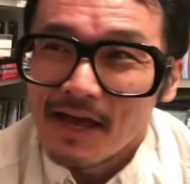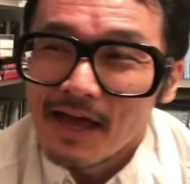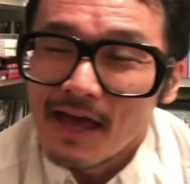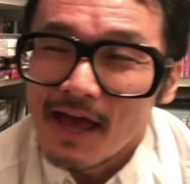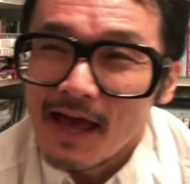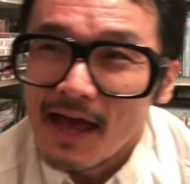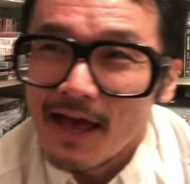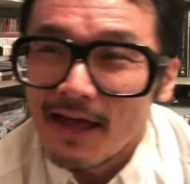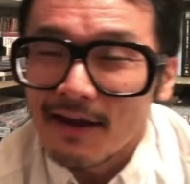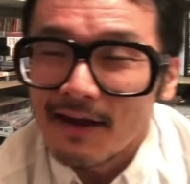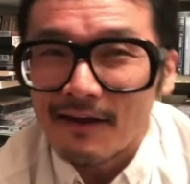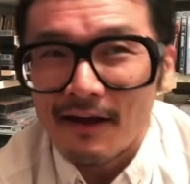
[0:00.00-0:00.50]

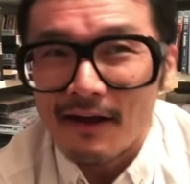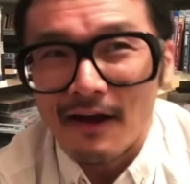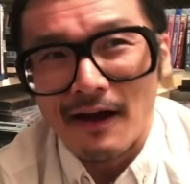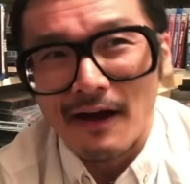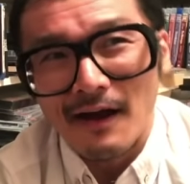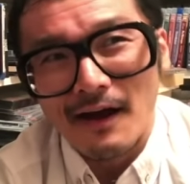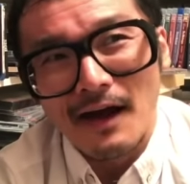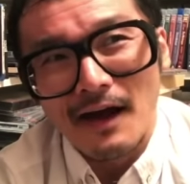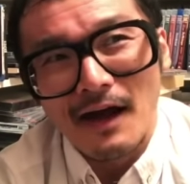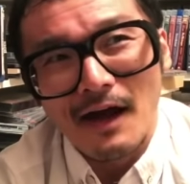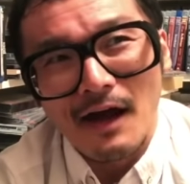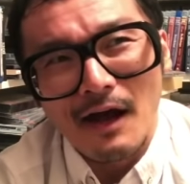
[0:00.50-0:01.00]
and
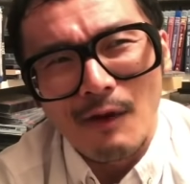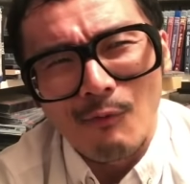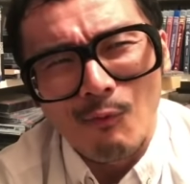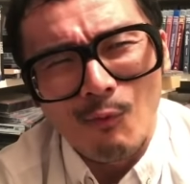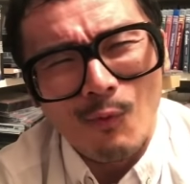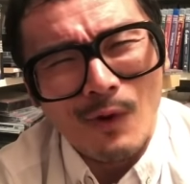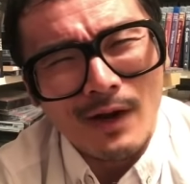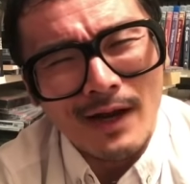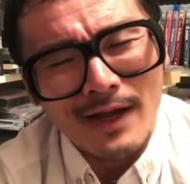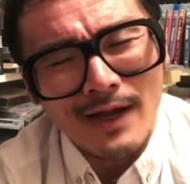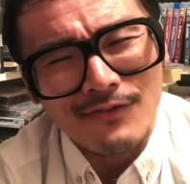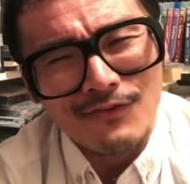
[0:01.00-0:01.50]

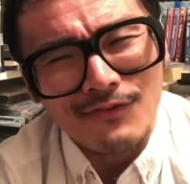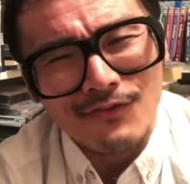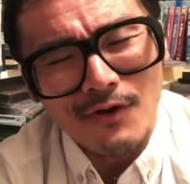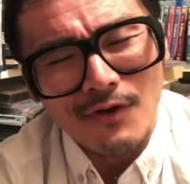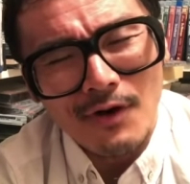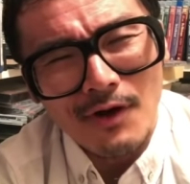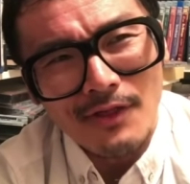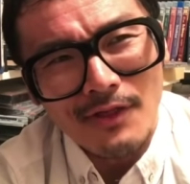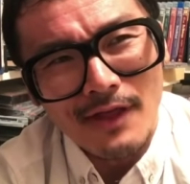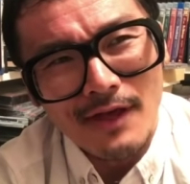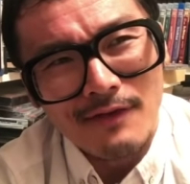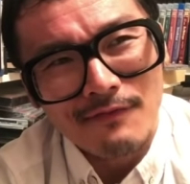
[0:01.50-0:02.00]
when I
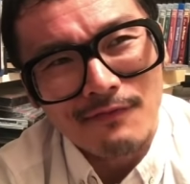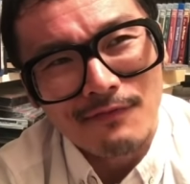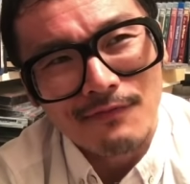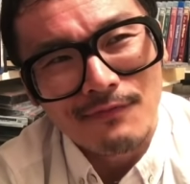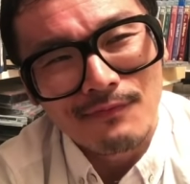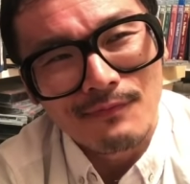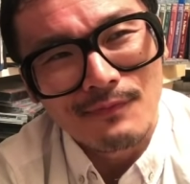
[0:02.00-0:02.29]
saw that,